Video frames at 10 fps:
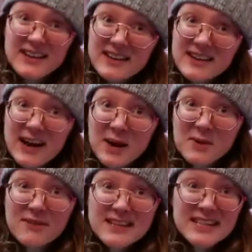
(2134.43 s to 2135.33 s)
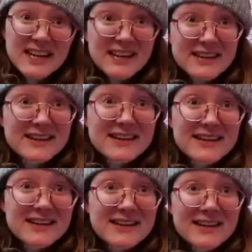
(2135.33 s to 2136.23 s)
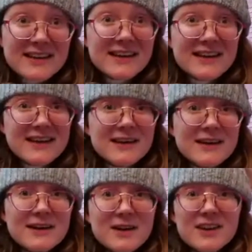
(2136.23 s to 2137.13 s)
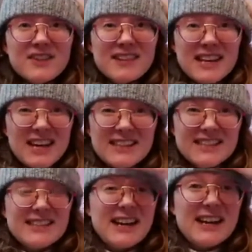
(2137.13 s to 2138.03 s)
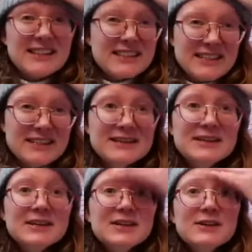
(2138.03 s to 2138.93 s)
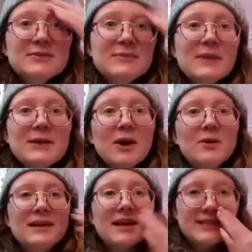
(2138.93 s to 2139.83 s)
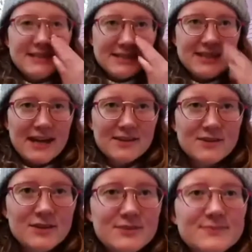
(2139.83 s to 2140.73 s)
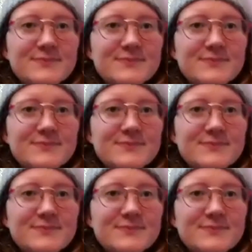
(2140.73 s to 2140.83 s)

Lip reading: Are we ready? I don't really like this hat. Maybe Owen likes his hat though.